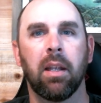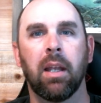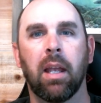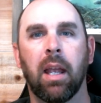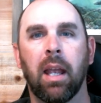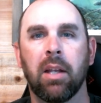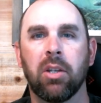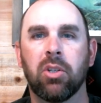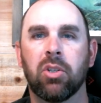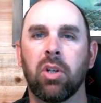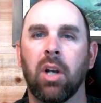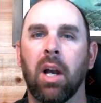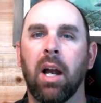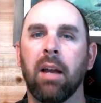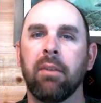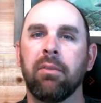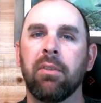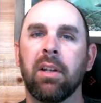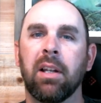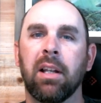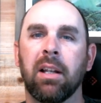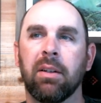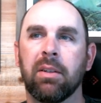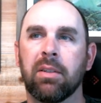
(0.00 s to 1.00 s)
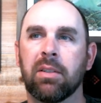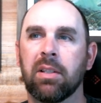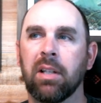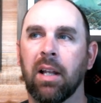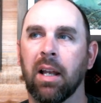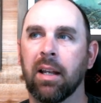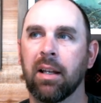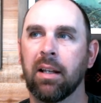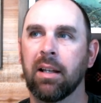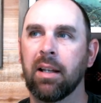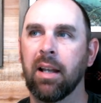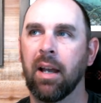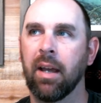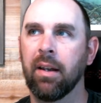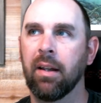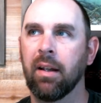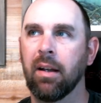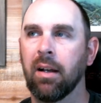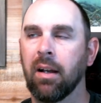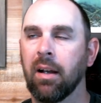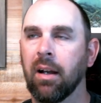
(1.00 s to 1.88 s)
And driving it is like kind of